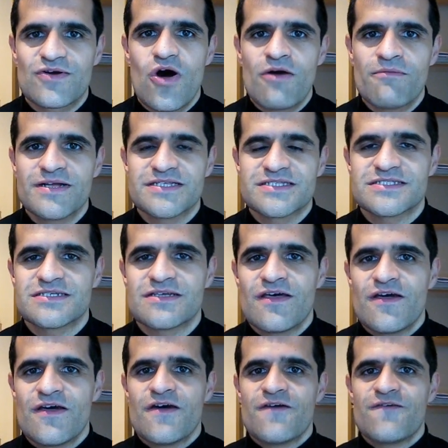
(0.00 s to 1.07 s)
comments
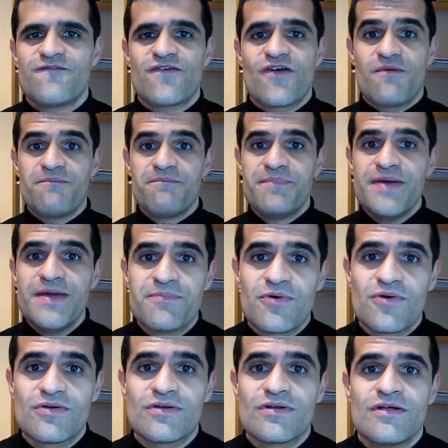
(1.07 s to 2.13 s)
from
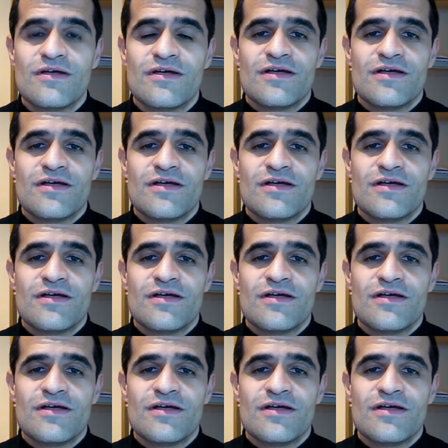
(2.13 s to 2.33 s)
people